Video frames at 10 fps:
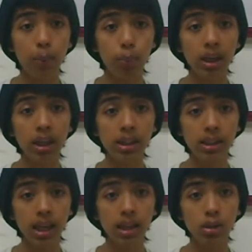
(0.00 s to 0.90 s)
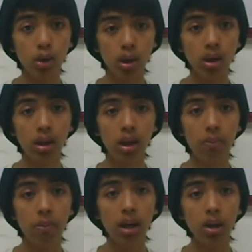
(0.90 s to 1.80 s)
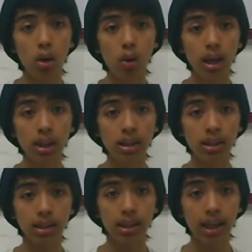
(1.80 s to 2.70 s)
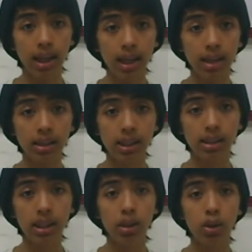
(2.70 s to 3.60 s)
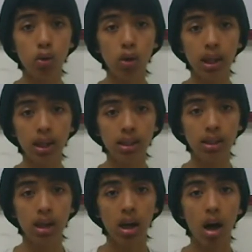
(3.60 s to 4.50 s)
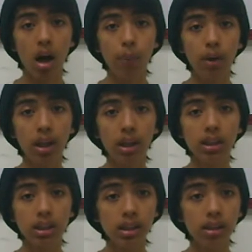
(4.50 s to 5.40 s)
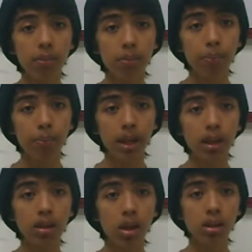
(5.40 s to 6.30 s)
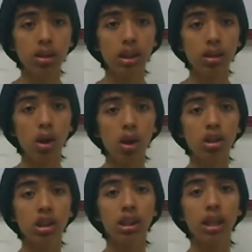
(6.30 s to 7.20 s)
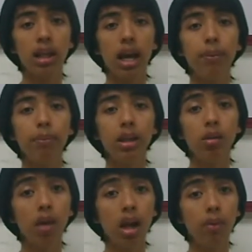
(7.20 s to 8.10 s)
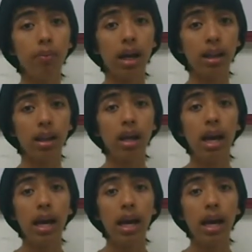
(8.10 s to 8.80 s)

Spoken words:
predecessor, Mac OS X is a Unix operating system built on technology that had been developed at